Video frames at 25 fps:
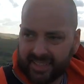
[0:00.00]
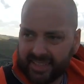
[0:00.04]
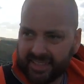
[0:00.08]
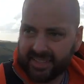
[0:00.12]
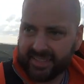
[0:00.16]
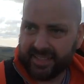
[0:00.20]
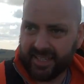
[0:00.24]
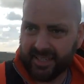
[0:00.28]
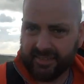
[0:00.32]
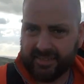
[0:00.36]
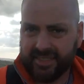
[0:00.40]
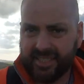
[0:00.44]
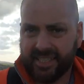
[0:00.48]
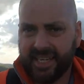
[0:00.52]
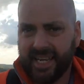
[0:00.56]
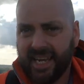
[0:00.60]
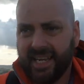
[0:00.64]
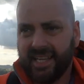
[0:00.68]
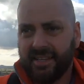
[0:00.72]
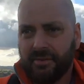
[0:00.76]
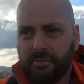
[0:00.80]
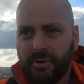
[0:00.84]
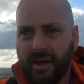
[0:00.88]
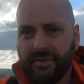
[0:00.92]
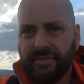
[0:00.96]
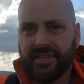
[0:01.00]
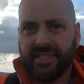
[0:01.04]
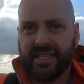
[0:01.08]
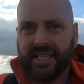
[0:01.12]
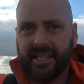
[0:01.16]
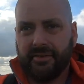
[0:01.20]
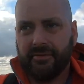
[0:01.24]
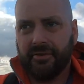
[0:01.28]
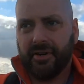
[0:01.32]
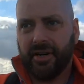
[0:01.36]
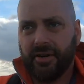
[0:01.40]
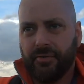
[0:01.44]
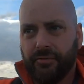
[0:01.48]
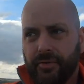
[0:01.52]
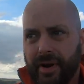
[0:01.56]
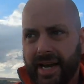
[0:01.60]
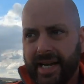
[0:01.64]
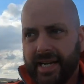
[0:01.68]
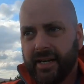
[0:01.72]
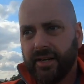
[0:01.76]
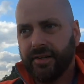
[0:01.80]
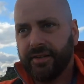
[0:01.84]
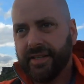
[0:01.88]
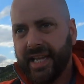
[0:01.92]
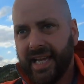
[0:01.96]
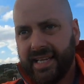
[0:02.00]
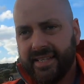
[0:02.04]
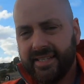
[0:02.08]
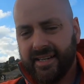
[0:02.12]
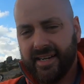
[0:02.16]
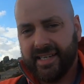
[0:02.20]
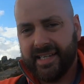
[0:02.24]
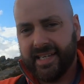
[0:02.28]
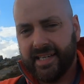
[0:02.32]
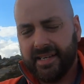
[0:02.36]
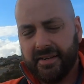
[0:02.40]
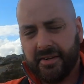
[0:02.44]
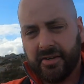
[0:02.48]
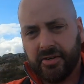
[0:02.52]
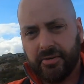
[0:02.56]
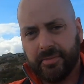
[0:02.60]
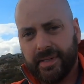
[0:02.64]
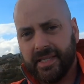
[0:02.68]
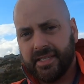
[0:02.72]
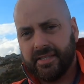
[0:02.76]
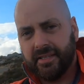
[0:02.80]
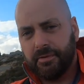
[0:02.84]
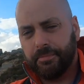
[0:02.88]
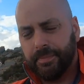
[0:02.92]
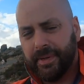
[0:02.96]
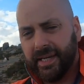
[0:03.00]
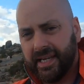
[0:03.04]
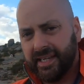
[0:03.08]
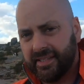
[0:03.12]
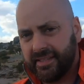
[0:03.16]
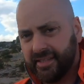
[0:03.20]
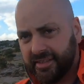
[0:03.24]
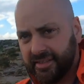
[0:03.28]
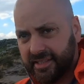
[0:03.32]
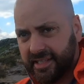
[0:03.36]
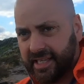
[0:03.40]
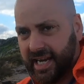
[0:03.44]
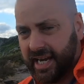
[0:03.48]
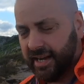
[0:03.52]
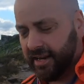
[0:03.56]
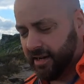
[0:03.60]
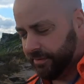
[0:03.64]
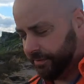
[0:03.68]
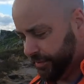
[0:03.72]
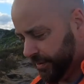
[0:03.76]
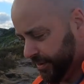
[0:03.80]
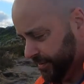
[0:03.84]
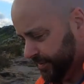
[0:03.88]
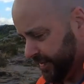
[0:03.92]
So today the weather said it was going to rain all day, so I didn't come into the peaks on the day off.